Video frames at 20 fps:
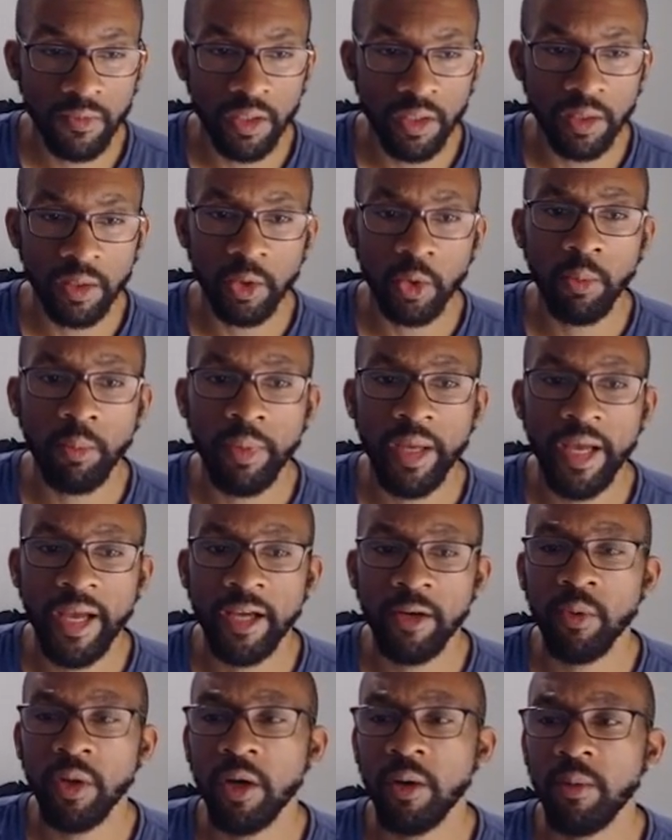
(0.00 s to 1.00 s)
A little
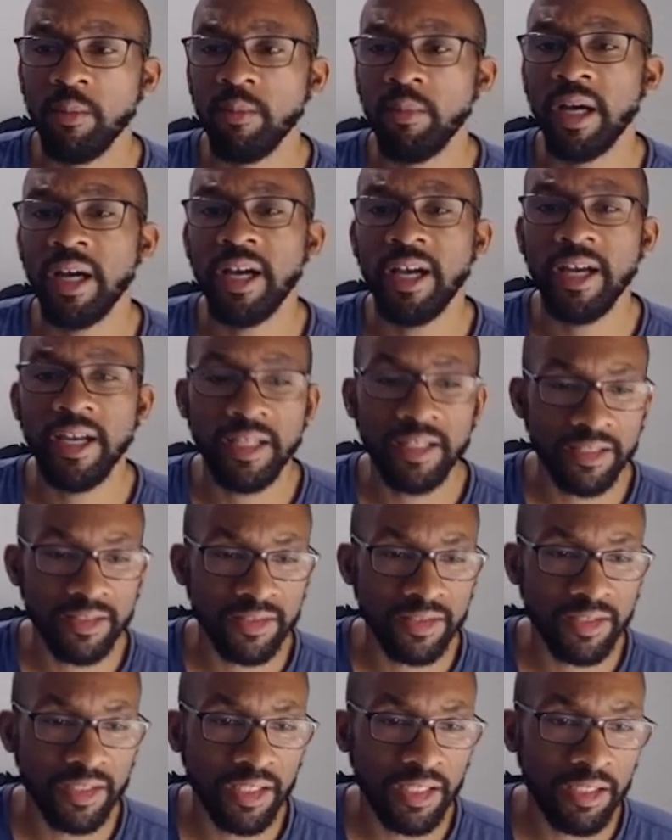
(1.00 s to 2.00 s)
background behind
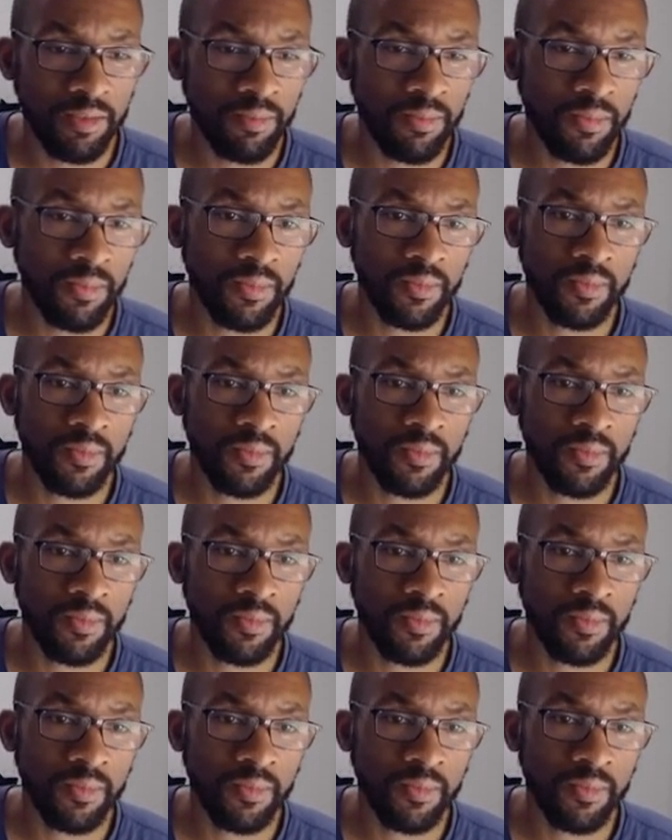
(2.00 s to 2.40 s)
this game: